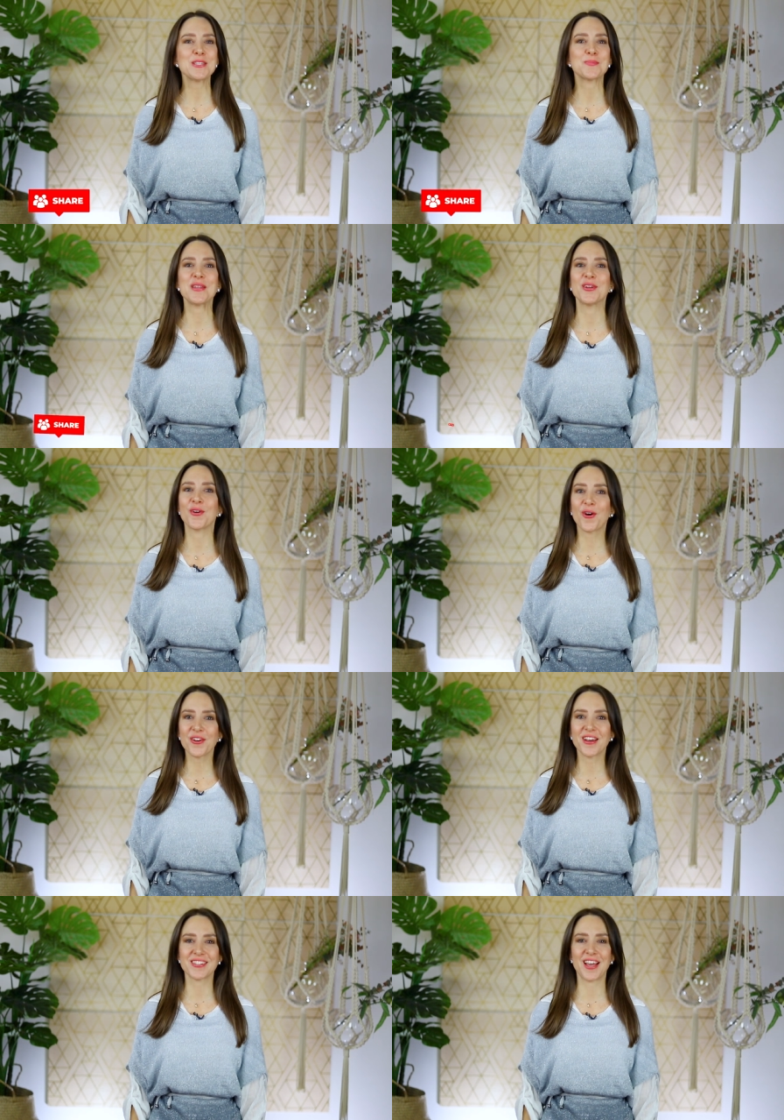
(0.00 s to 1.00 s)
It's been an
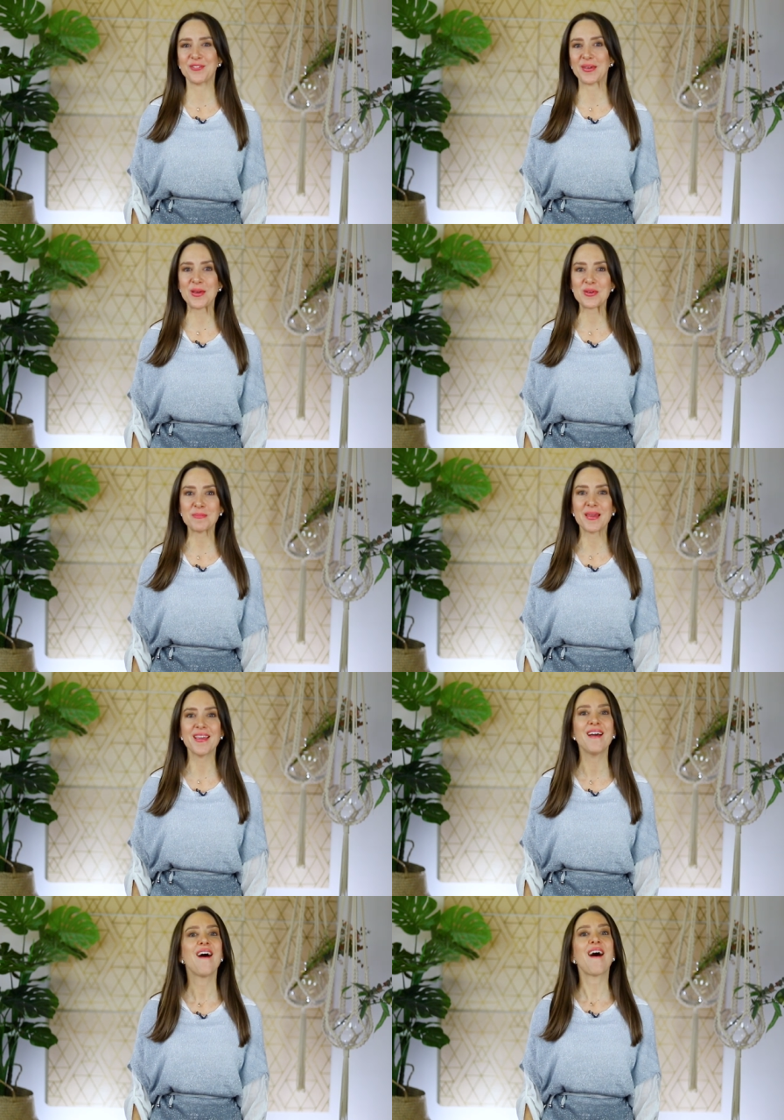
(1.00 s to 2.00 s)
honor to have you here with
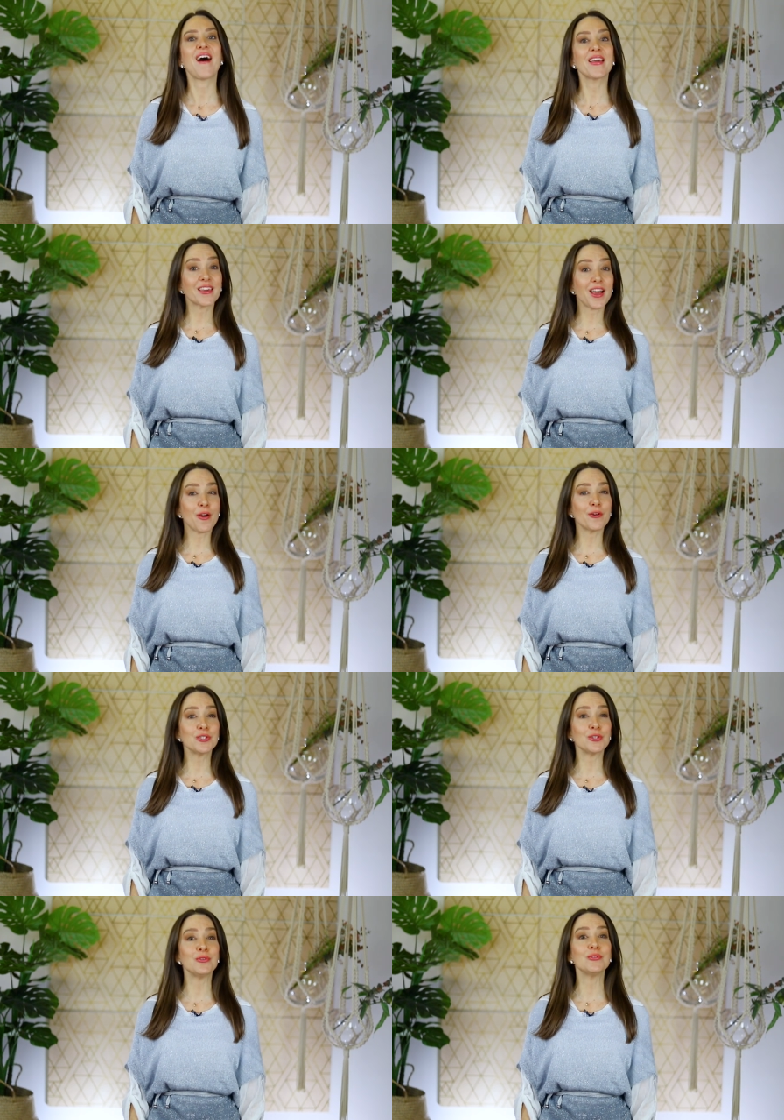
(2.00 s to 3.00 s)
me. I
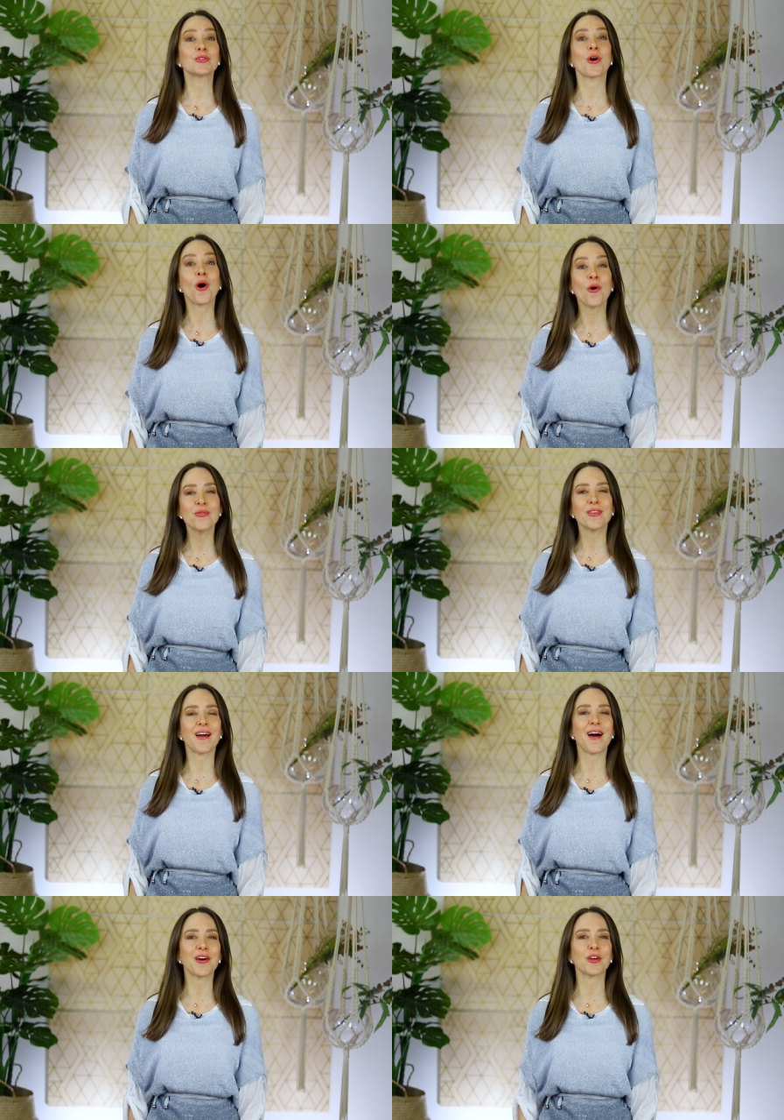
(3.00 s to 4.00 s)
encourage you to hone
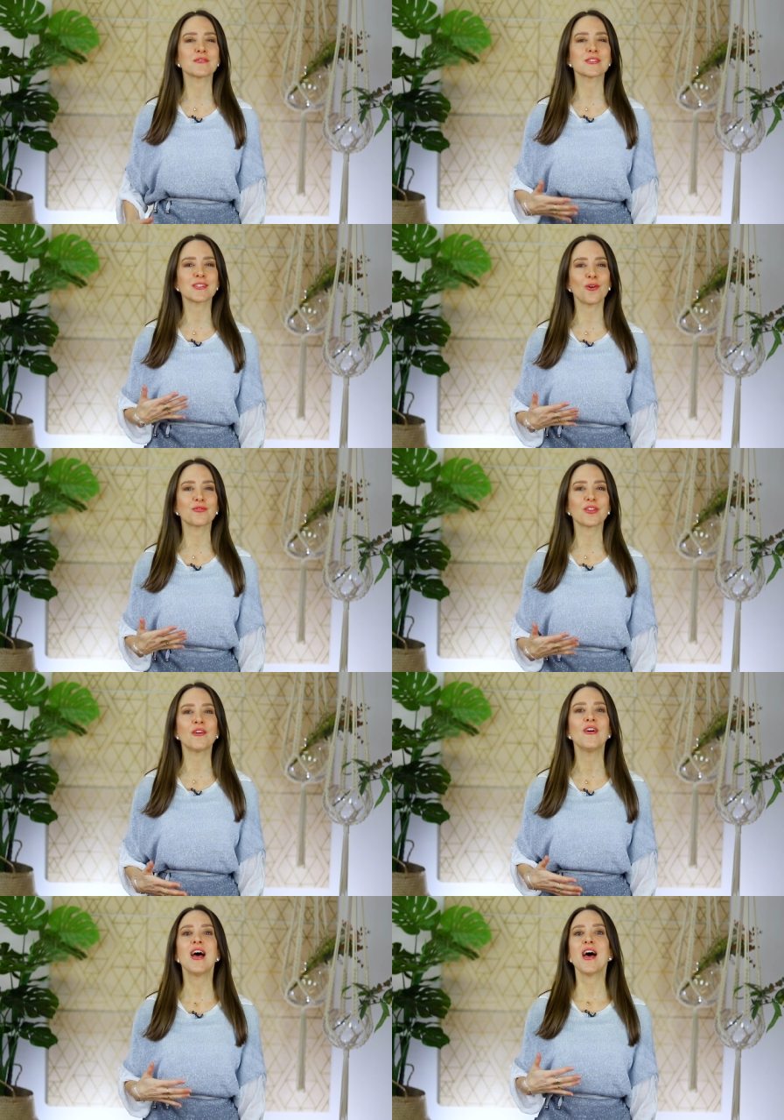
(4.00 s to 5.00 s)
the art of self
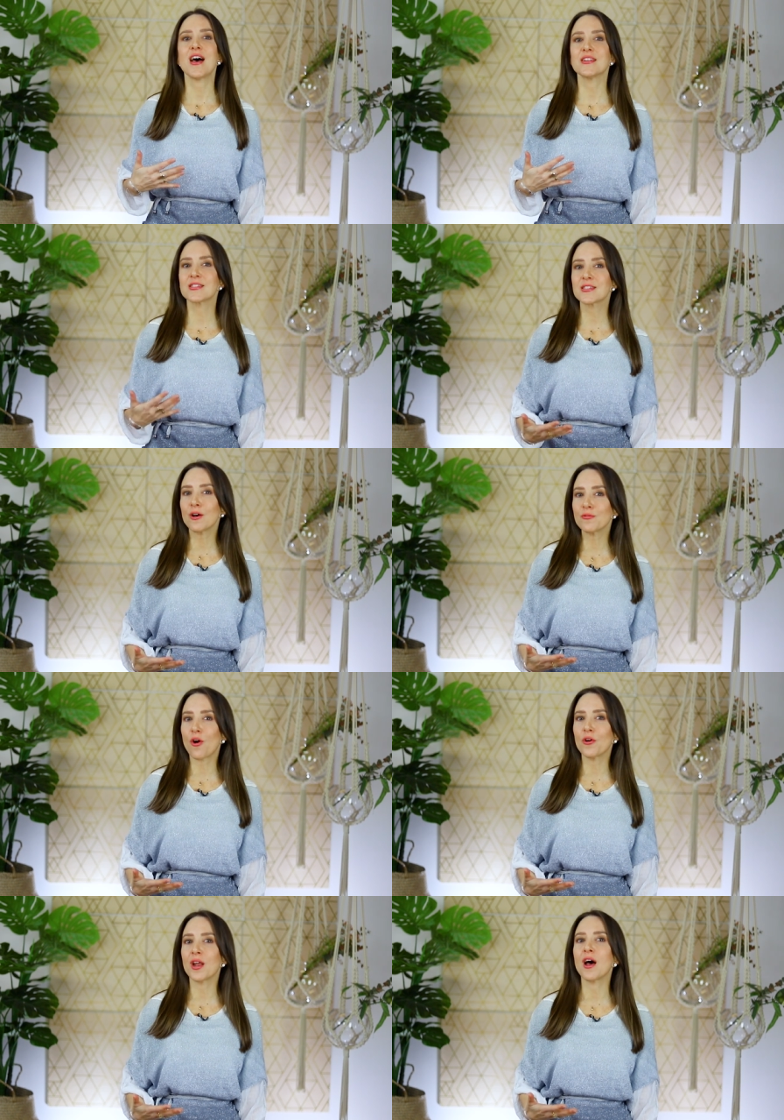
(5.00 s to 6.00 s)
love and self
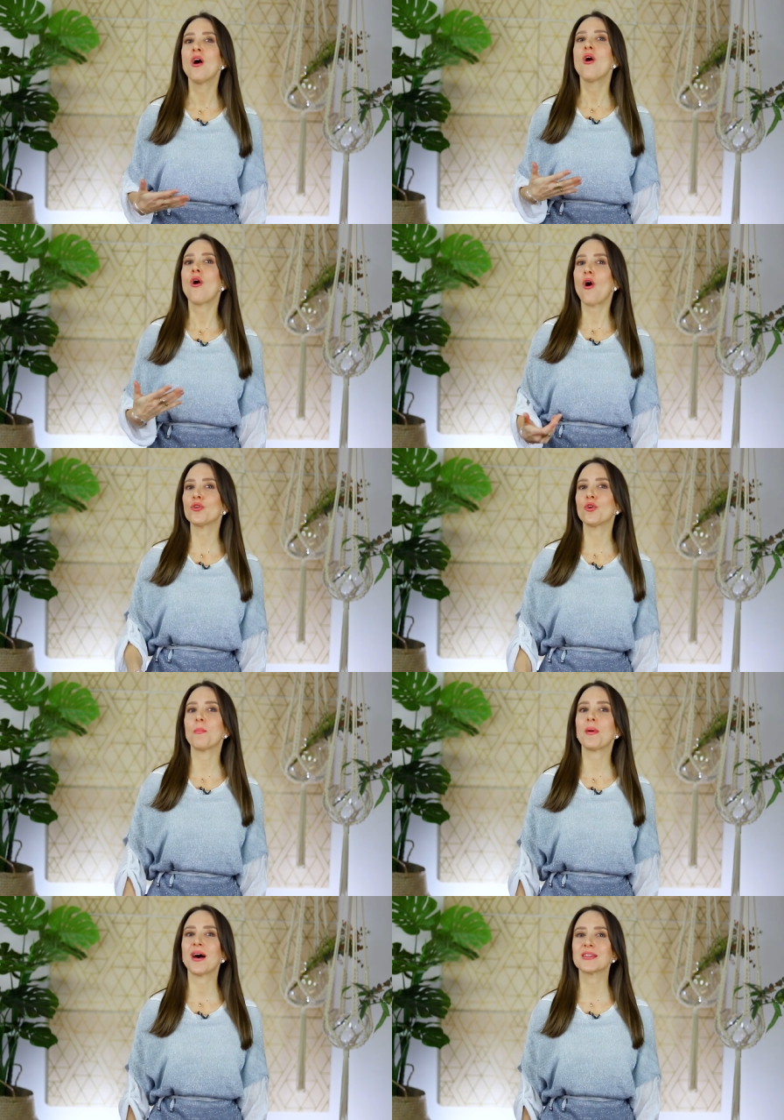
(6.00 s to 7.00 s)
honor on your
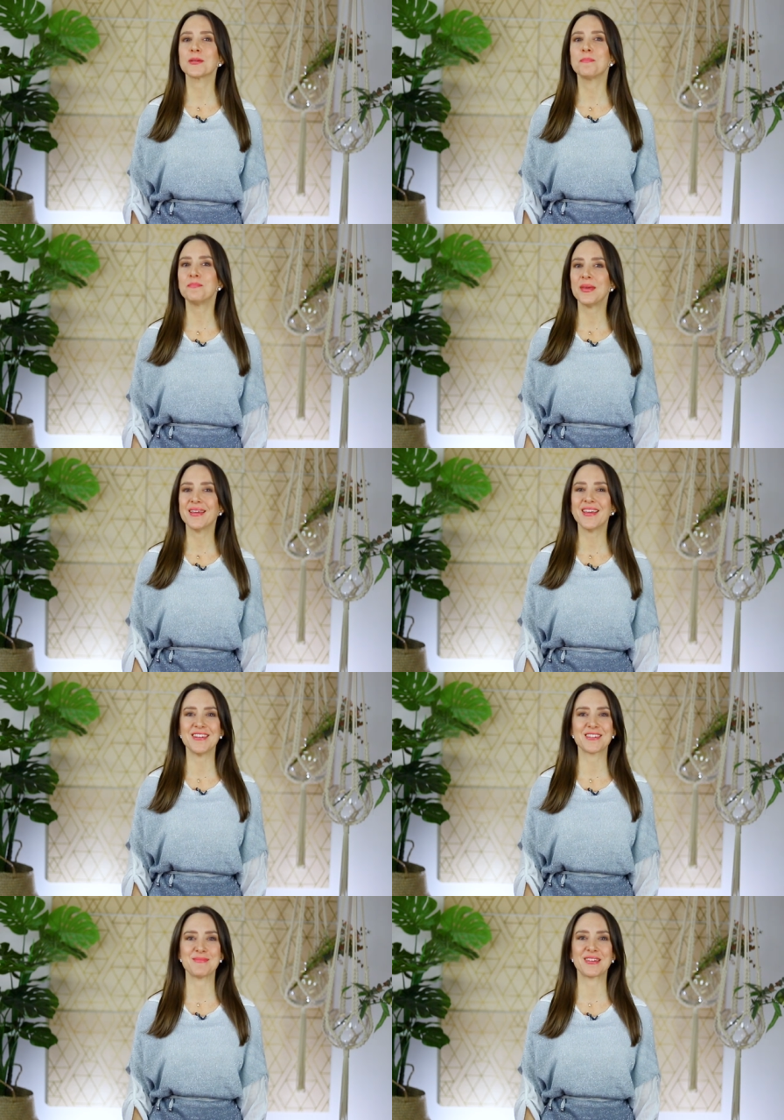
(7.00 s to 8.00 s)
path to big
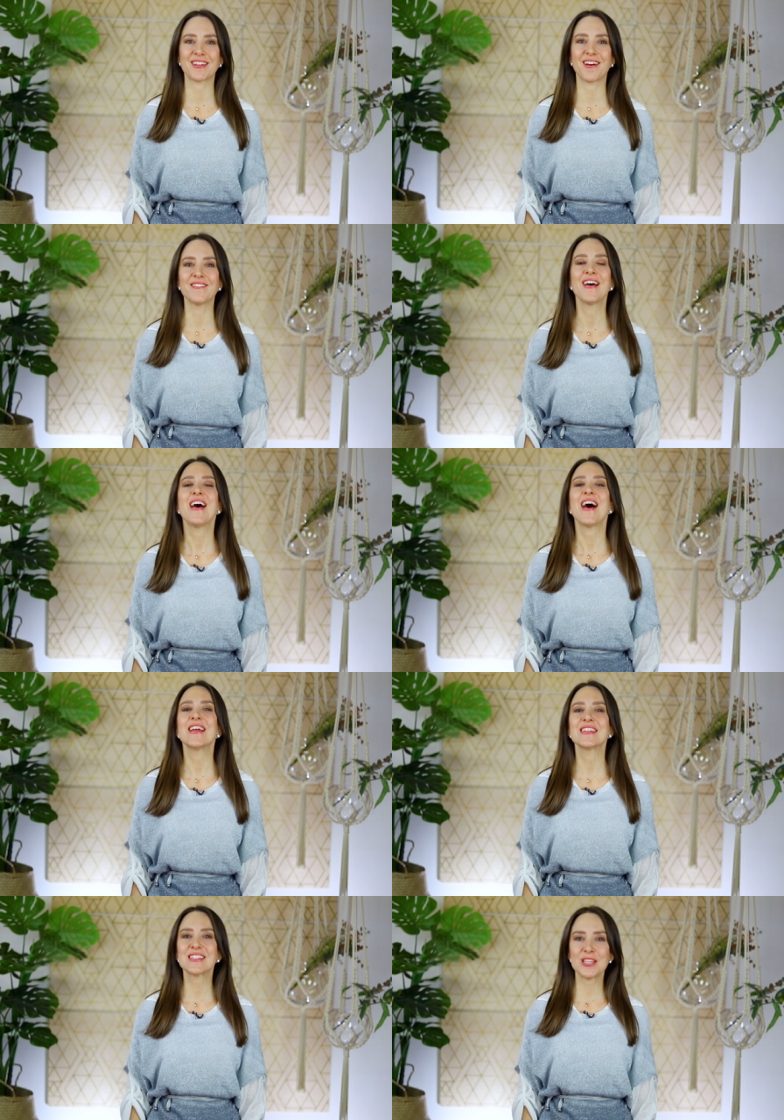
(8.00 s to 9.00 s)
intimate love,
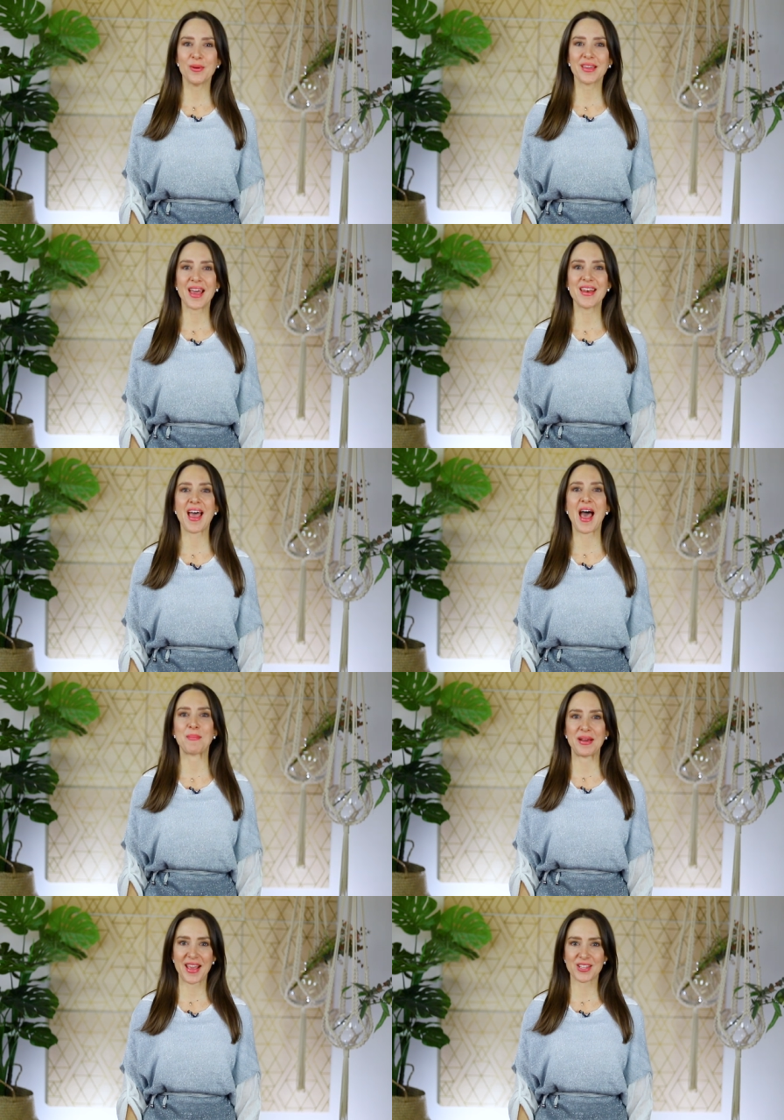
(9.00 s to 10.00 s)
and see you again
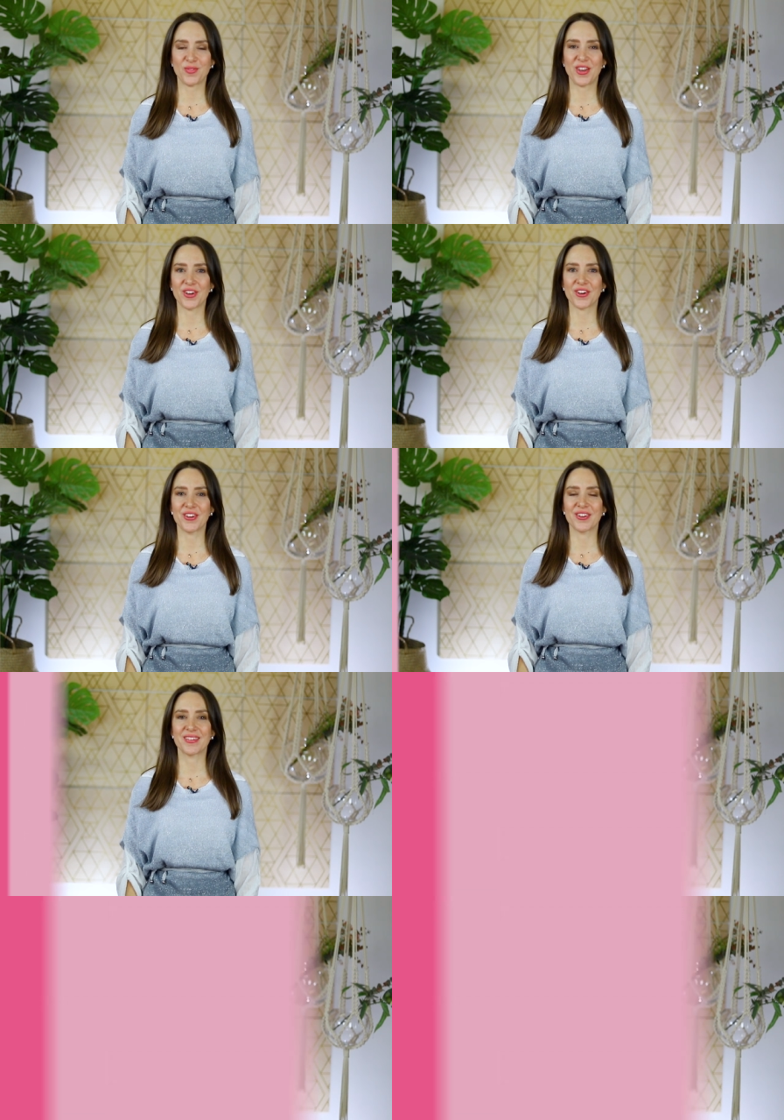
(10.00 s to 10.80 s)
at my next video.